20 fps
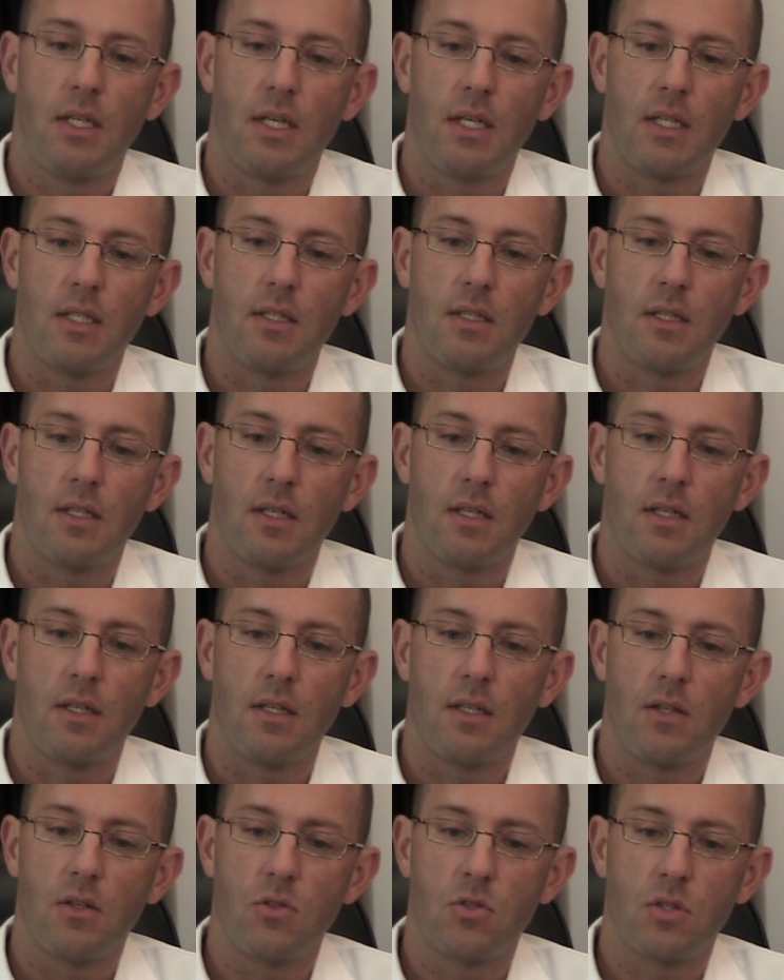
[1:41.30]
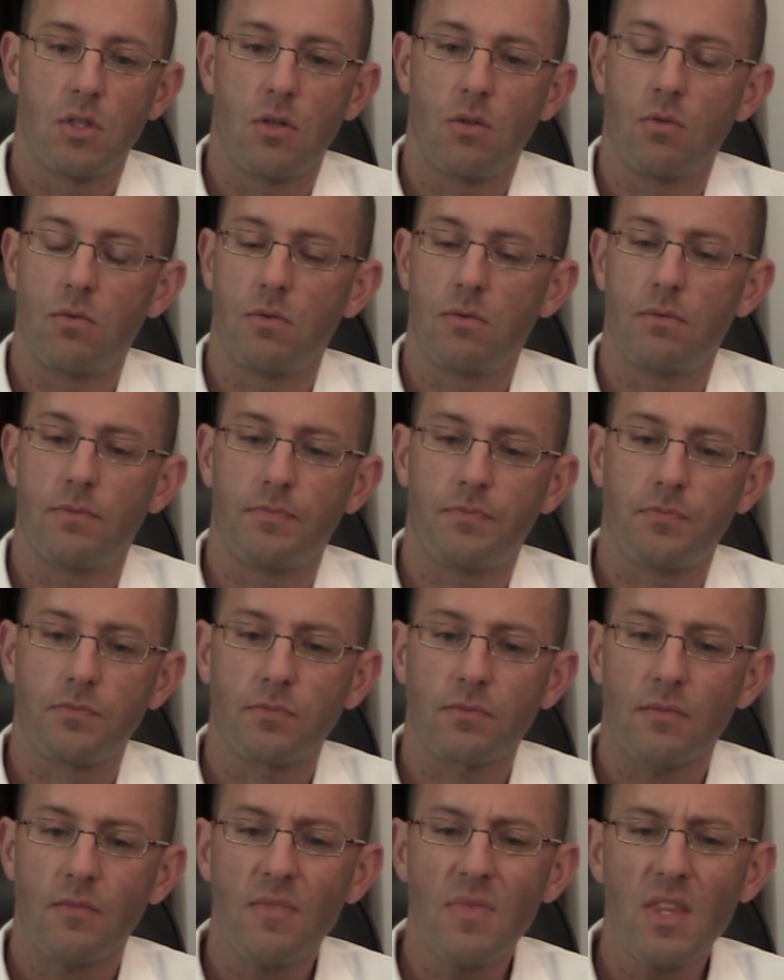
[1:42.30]
and uh, you know so
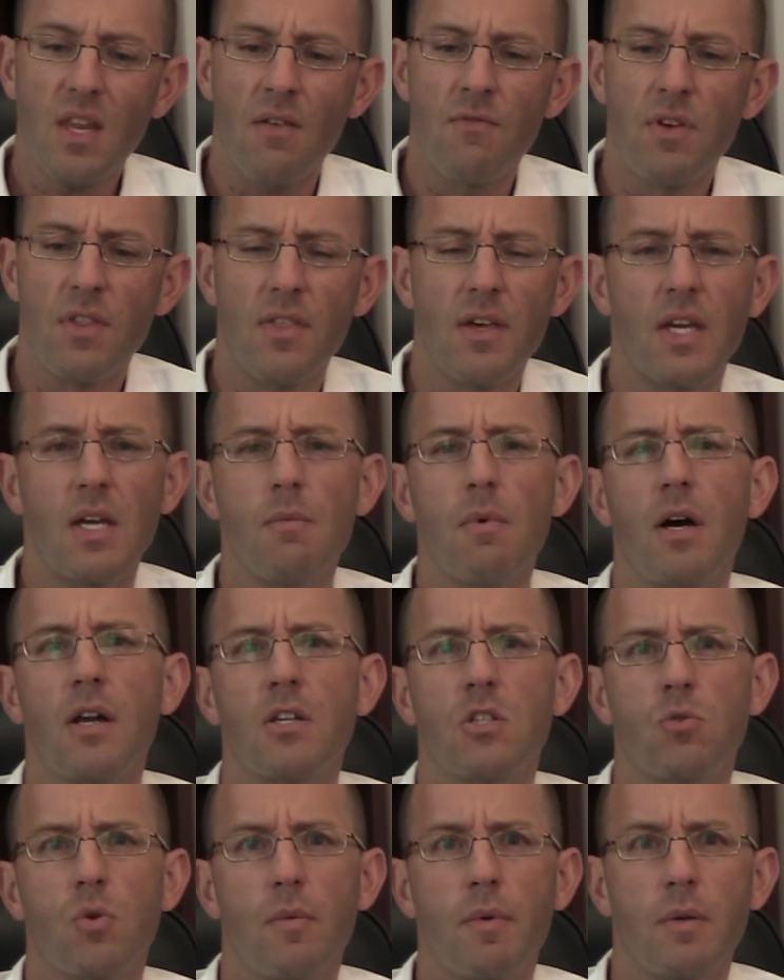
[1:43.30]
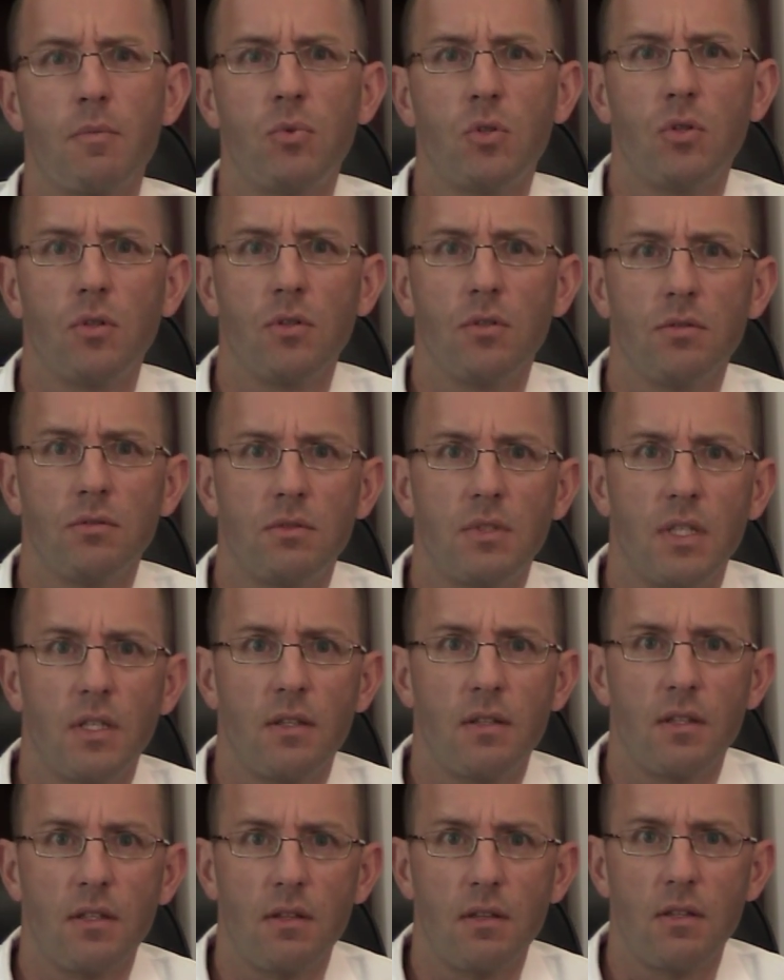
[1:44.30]
if you think about a swimming pool
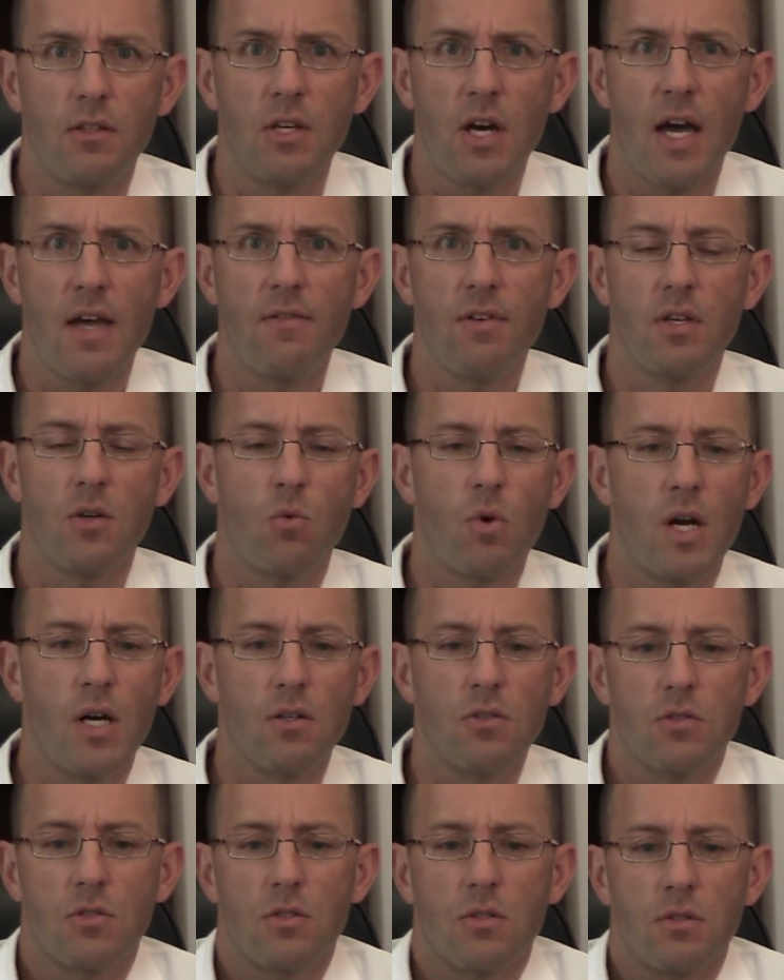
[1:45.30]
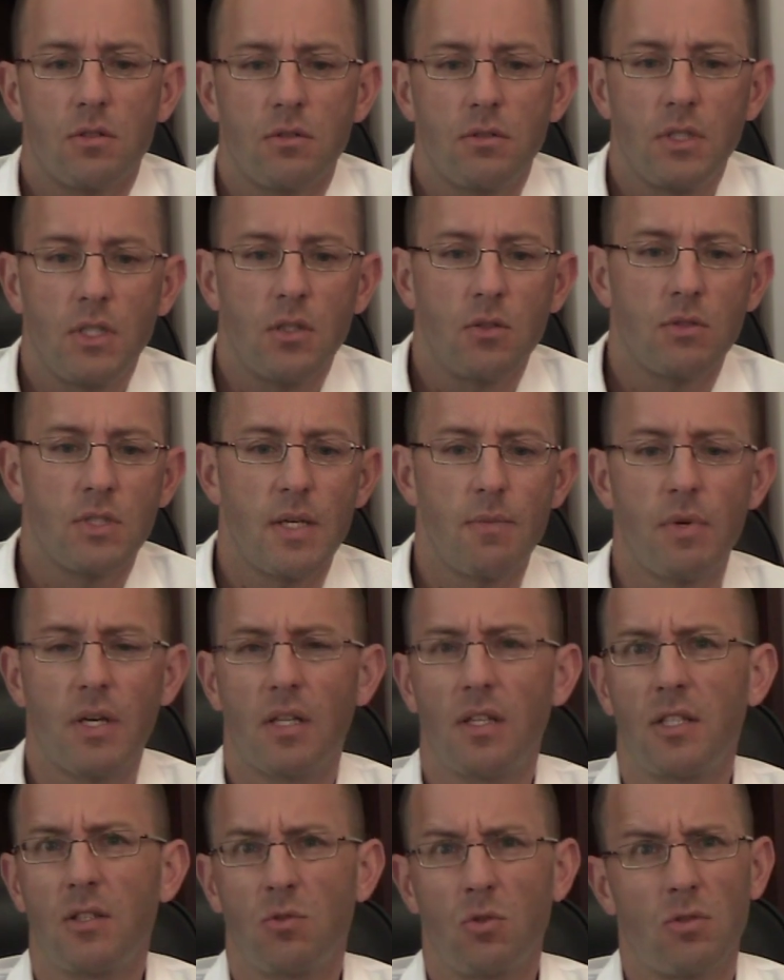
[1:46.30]
the, the, the, diving wells are you know
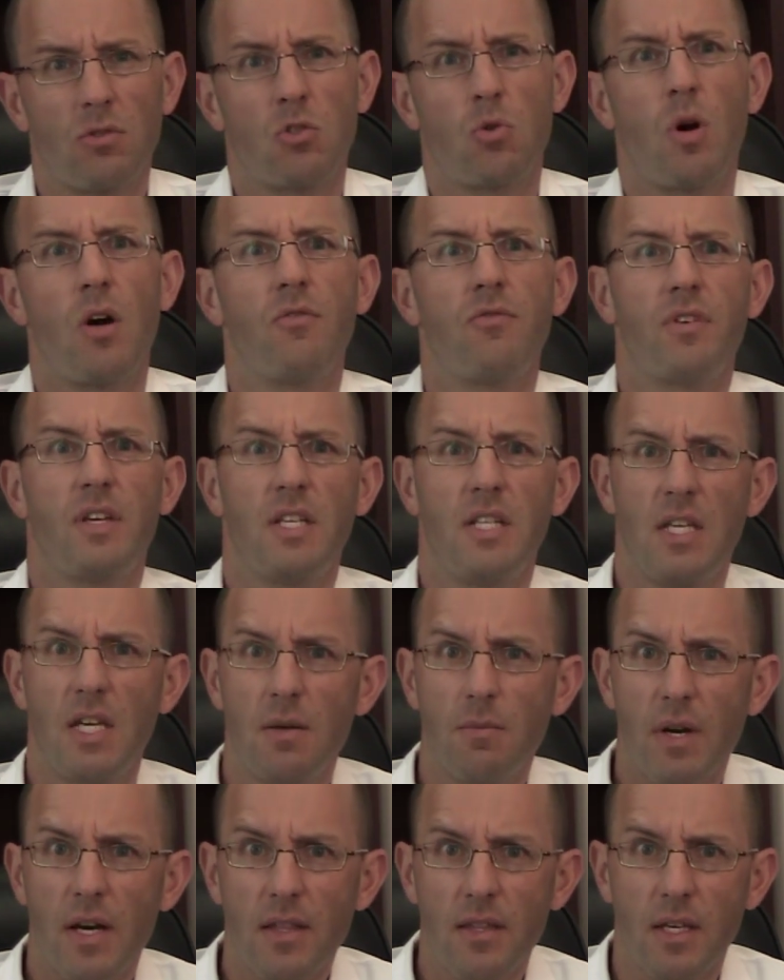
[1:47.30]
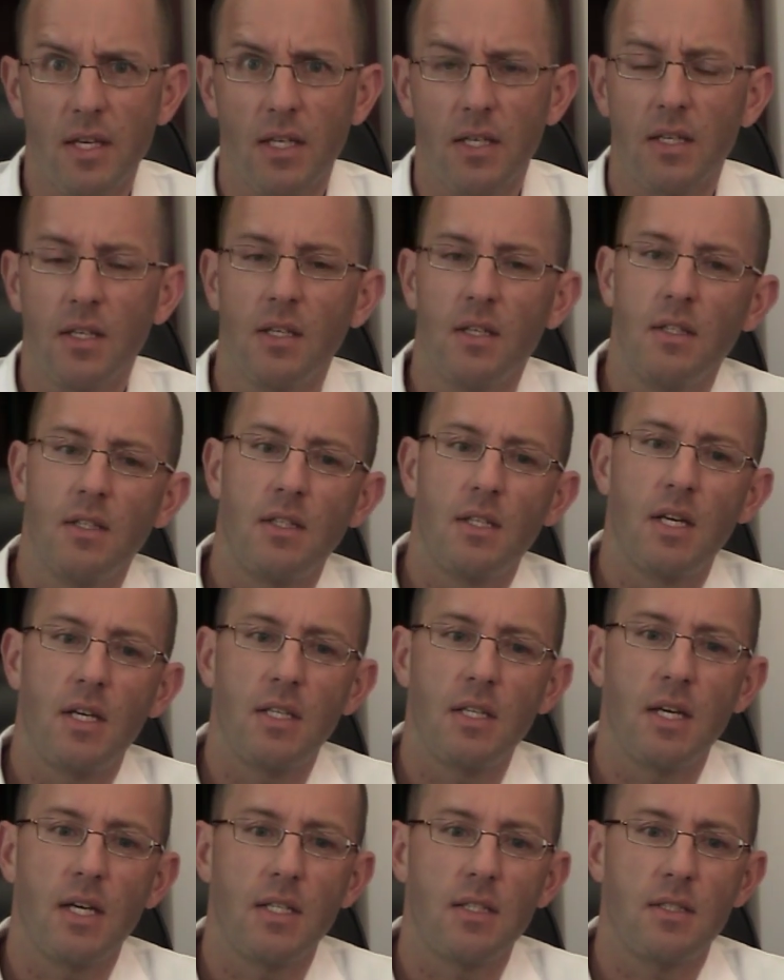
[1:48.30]
typically 12 feet deep I think
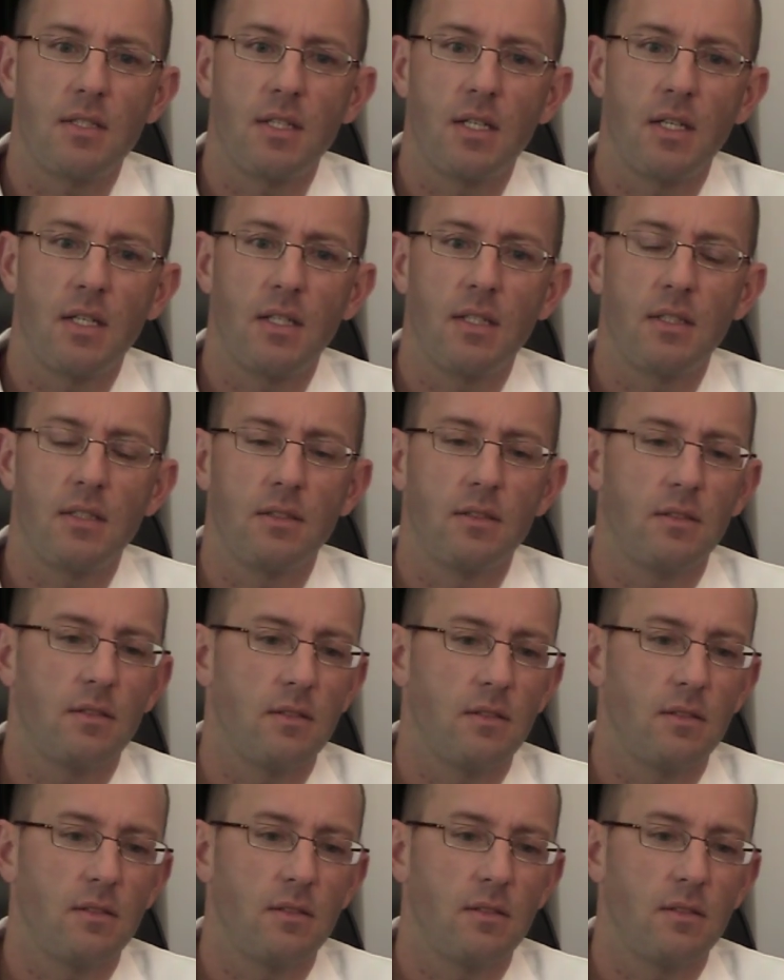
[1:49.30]
and yet uh,